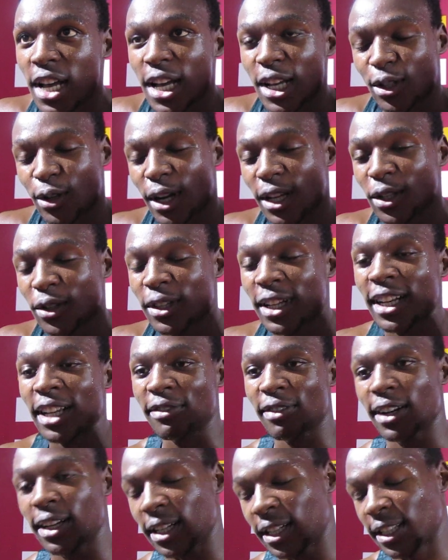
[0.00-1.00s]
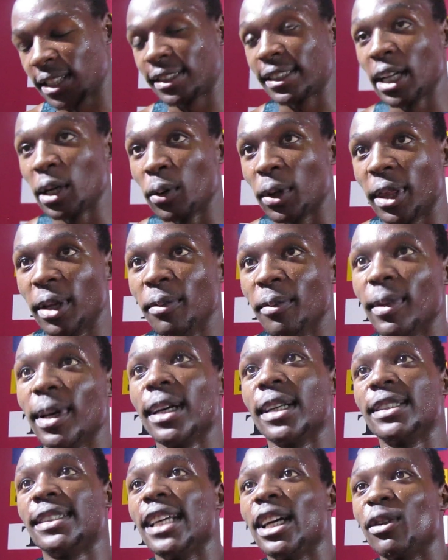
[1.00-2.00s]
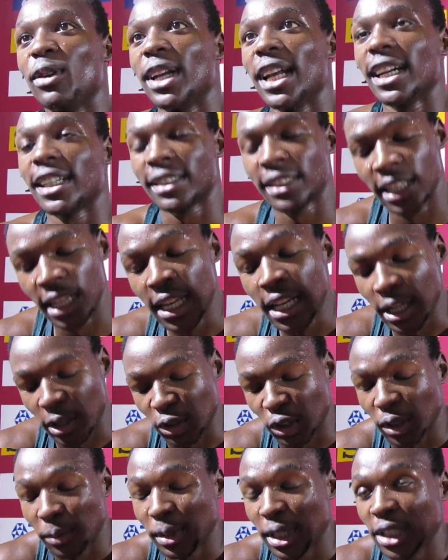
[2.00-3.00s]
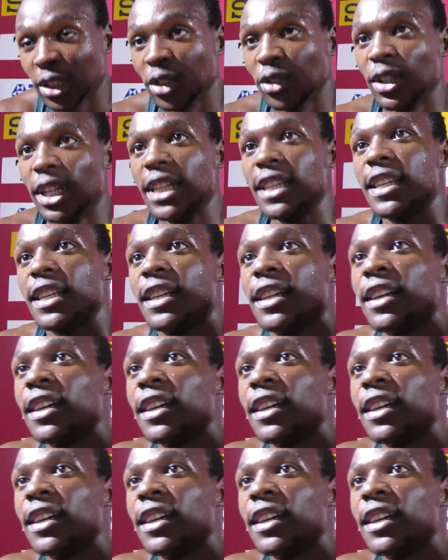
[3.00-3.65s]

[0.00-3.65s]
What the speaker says: So I knew that if I stay with him and stay relaxed, it's going to be a good race.